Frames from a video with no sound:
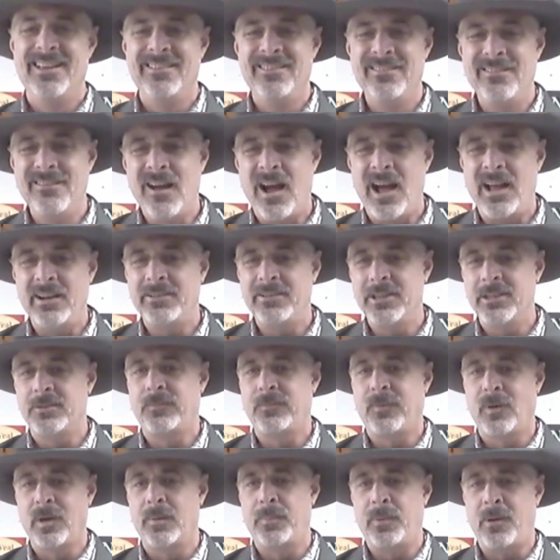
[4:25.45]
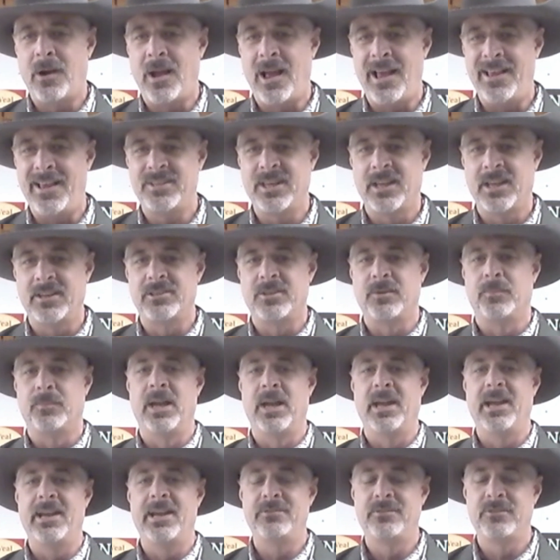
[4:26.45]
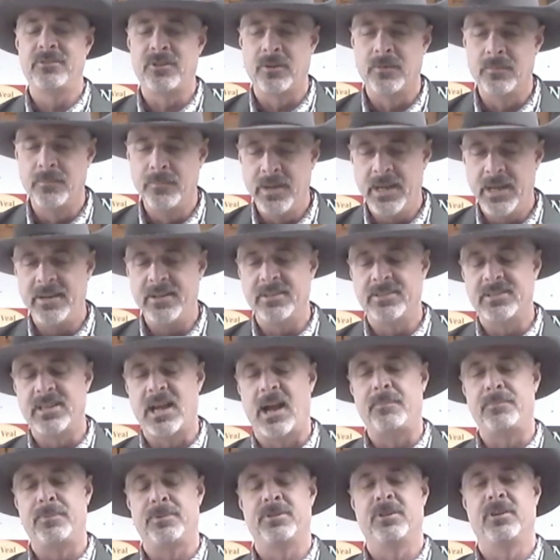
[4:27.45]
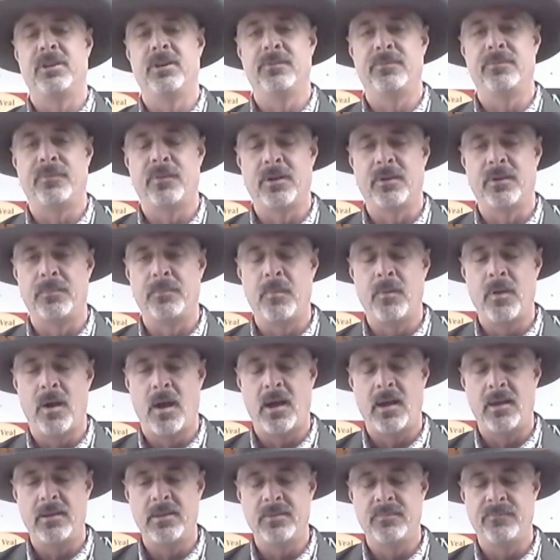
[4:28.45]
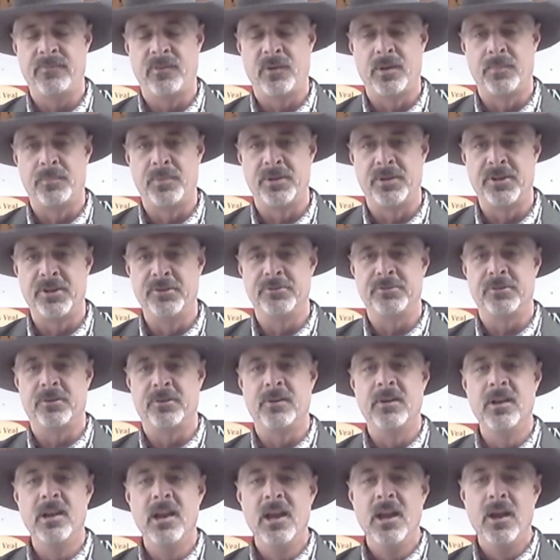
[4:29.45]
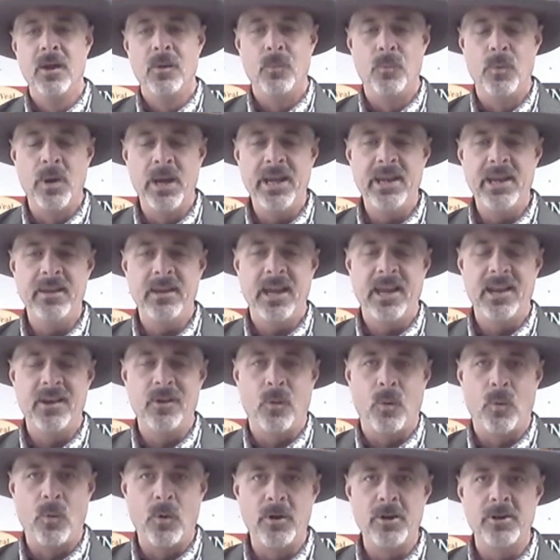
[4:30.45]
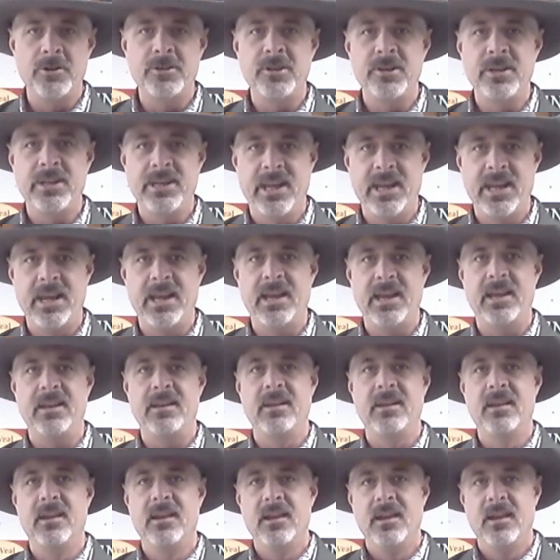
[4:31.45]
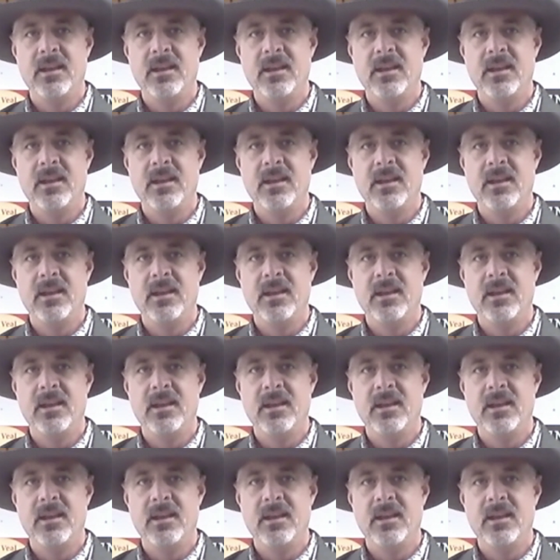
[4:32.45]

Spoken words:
not just for the processor, but a tremendous opportunity for the producer. In order to get